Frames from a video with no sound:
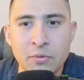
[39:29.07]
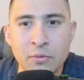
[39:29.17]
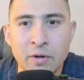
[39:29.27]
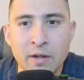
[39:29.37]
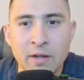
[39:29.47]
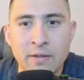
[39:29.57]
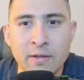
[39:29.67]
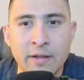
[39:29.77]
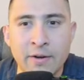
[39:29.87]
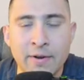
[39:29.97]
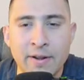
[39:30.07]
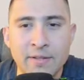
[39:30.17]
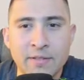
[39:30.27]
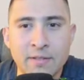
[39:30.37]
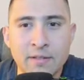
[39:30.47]
student here it
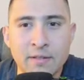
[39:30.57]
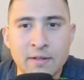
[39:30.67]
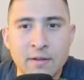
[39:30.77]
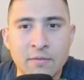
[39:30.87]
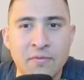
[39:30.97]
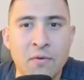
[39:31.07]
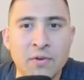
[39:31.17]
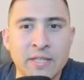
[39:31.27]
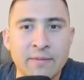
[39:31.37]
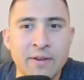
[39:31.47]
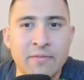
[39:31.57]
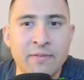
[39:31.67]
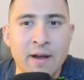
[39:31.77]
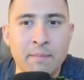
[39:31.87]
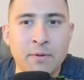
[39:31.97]
is
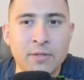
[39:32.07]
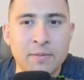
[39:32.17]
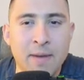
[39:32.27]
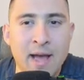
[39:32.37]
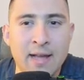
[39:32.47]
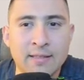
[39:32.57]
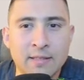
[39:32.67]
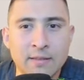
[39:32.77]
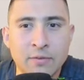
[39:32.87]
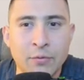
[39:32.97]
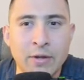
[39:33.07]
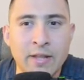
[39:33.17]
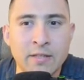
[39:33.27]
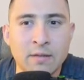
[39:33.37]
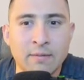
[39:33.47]
475 plus bat three
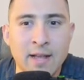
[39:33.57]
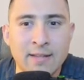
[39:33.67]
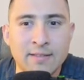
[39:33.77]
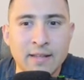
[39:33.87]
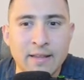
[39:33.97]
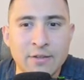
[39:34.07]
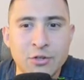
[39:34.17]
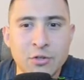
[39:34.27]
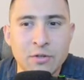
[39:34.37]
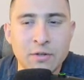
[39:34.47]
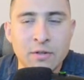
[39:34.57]
days of last stage